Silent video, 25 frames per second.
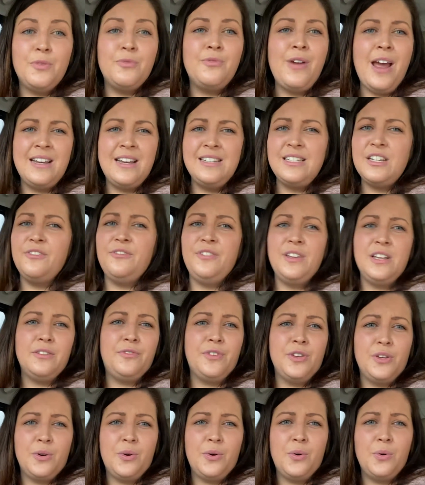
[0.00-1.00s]
rent a
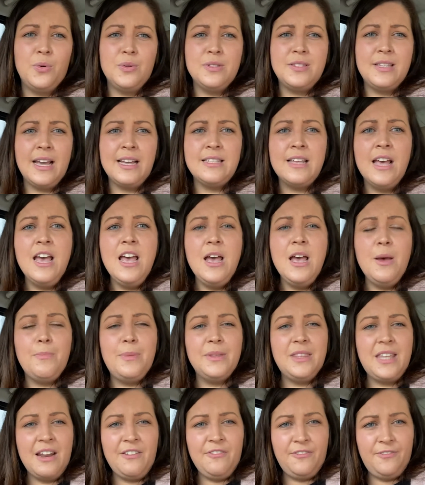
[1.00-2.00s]
field for your horses
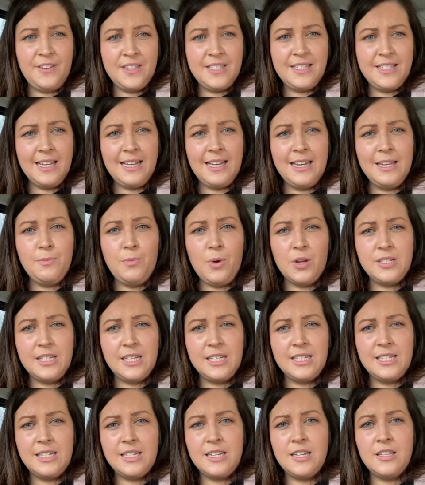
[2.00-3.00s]
but then physically
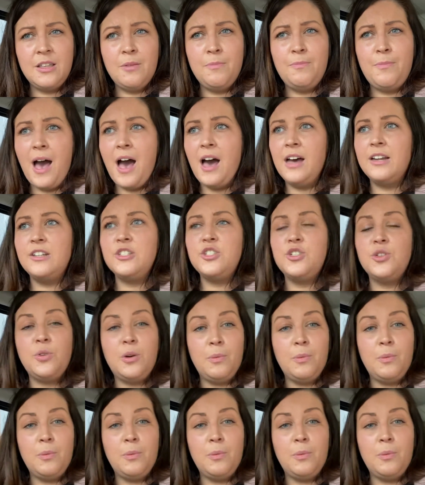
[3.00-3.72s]
wanted the barns,